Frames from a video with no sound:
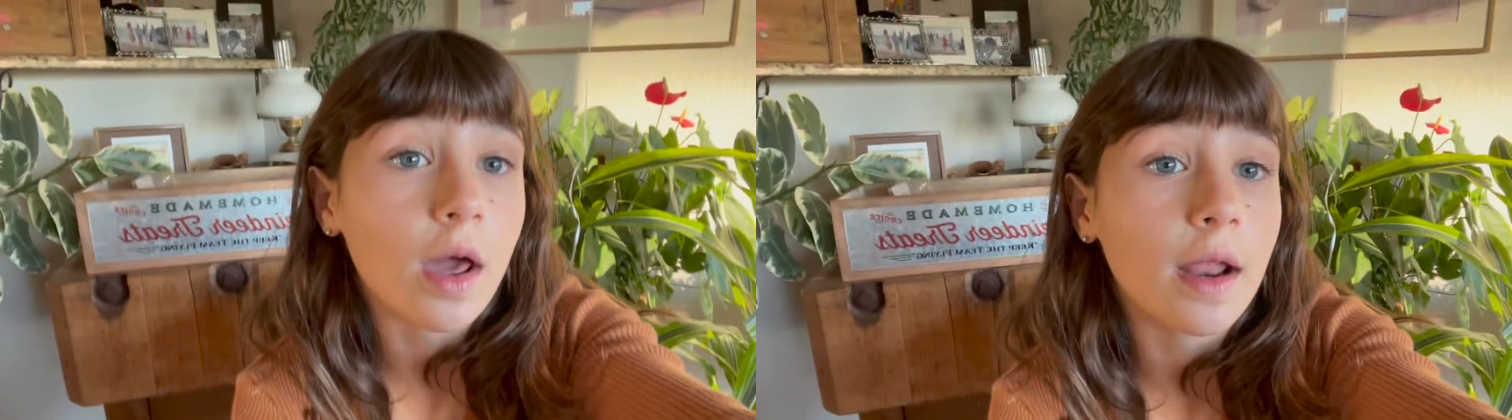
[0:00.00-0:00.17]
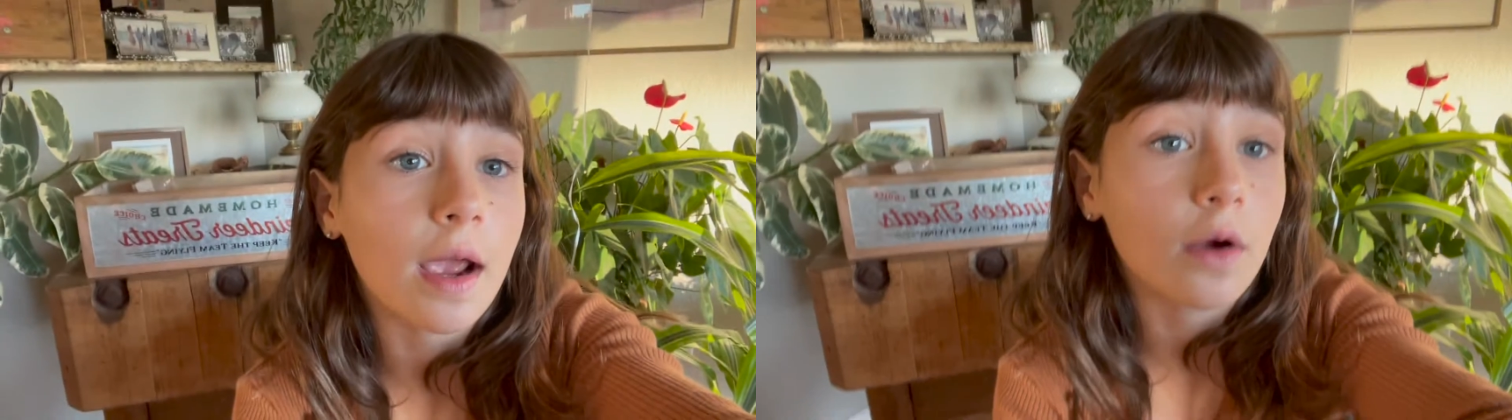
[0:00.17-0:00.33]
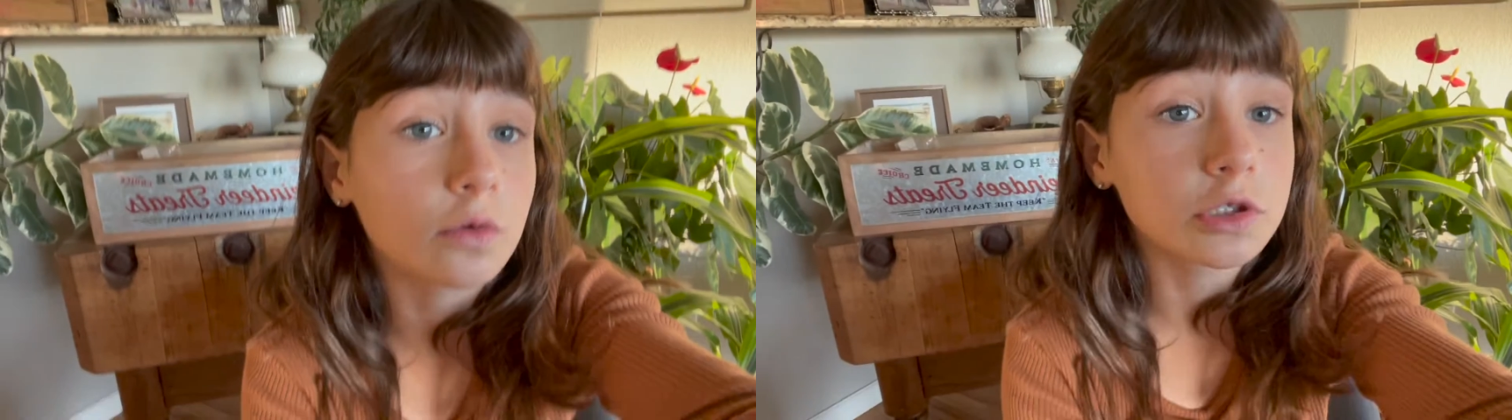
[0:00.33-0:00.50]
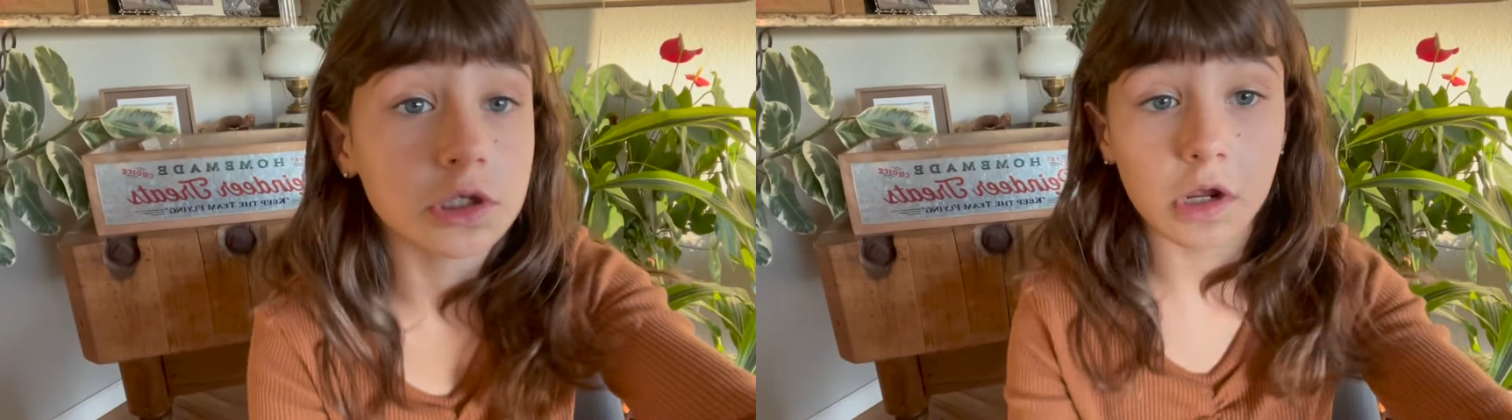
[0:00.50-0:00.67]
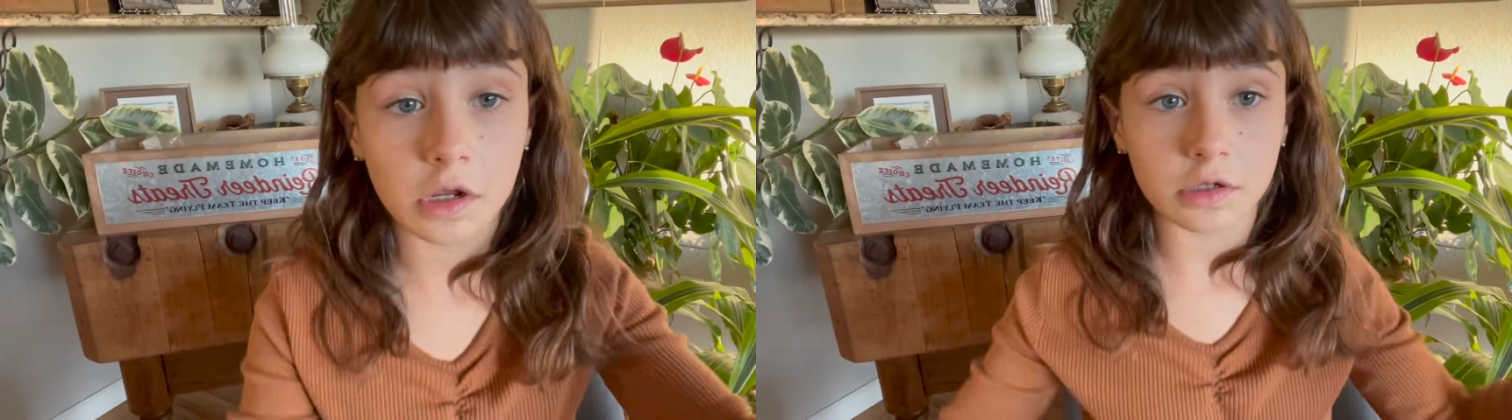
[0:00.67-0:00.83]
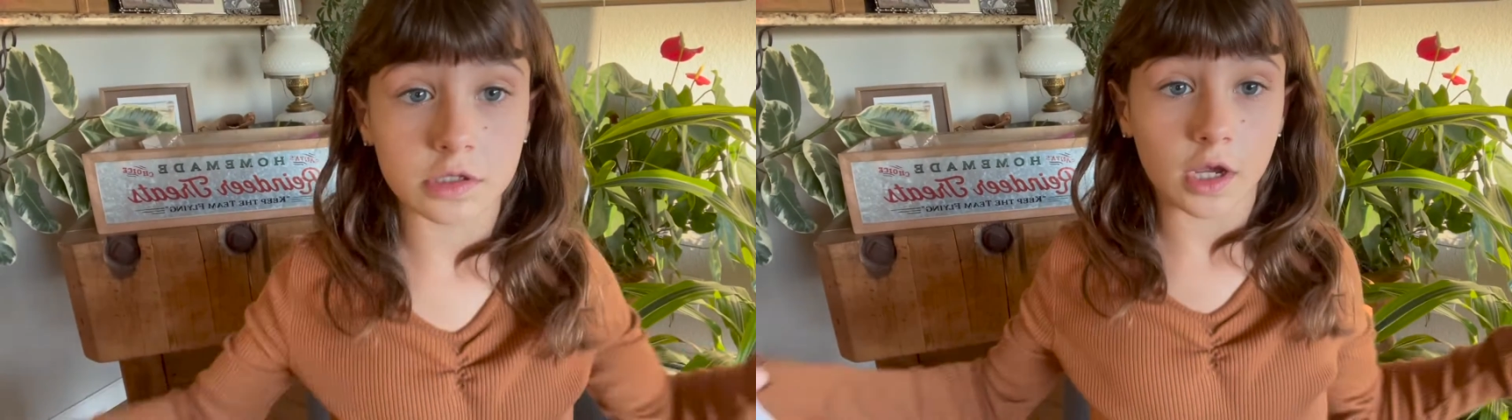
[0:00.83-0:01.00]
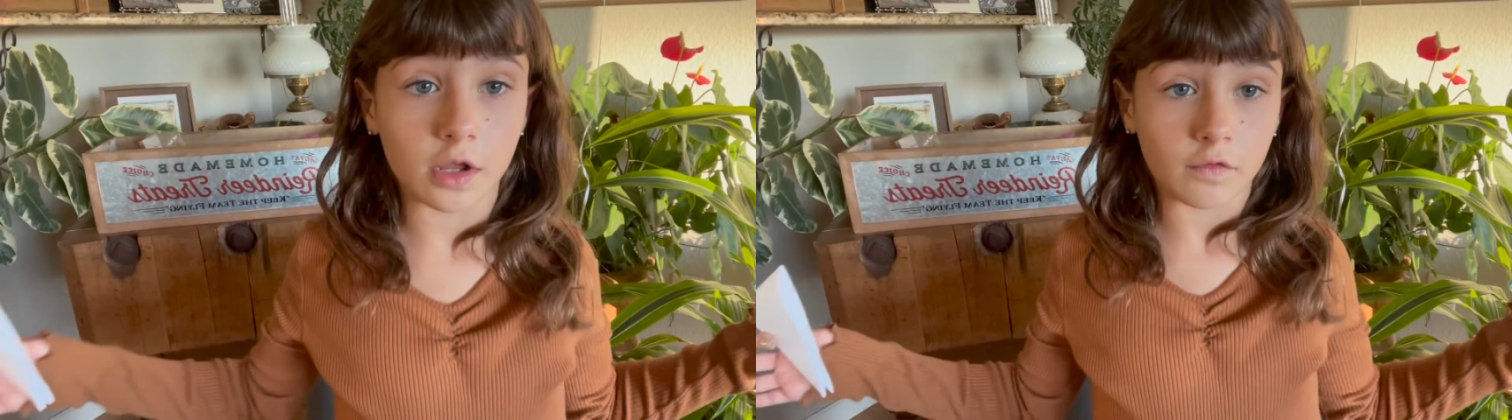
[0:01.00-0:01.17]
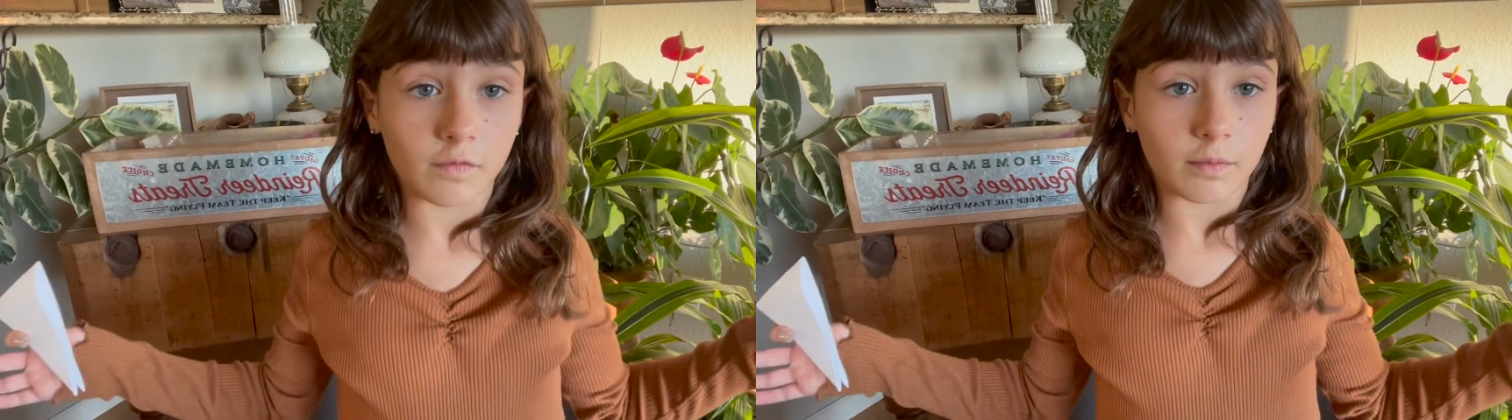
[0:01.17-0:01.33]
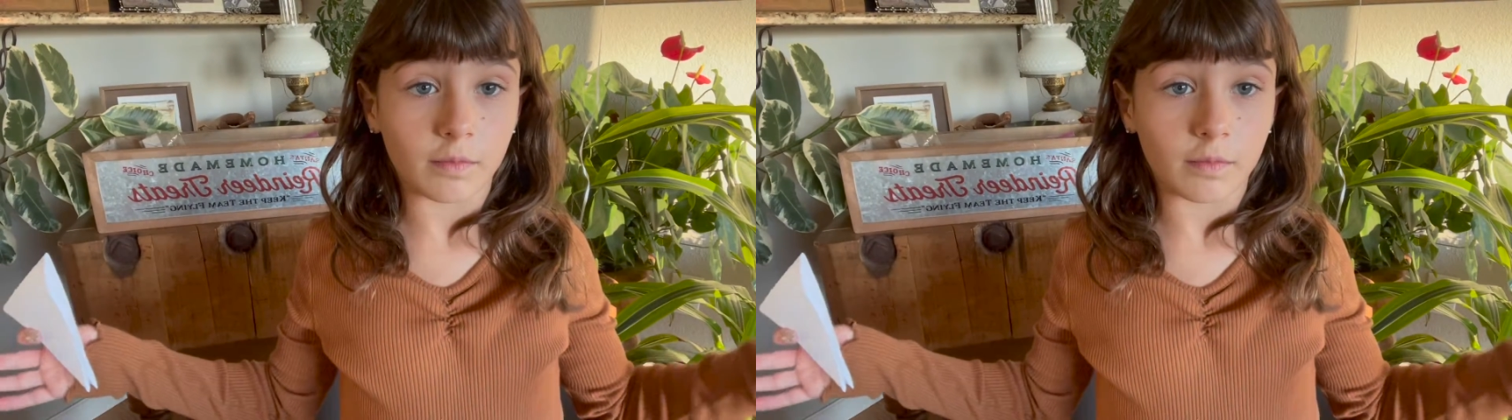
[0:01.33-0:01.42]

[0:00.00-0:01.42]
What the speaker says: out a design of